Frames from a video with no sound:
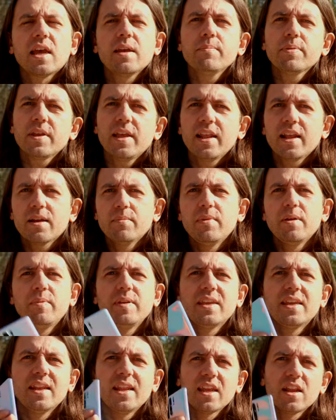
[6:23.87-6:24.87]
I'm planning on maybe
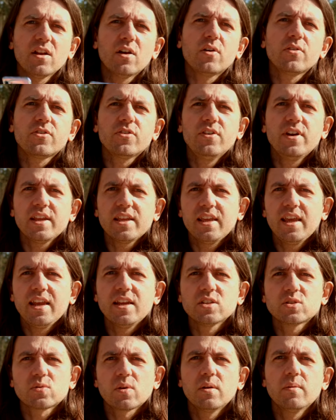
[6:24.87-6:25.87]
getting an alternate
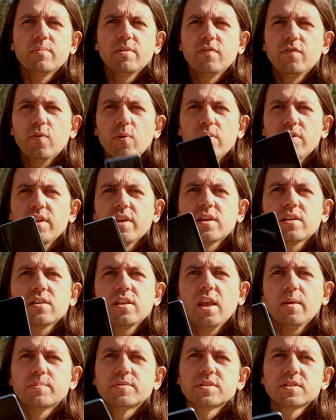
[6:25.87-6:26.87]
case right before the
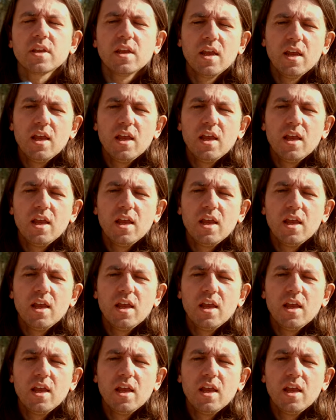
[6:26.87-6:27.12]
Eclipse.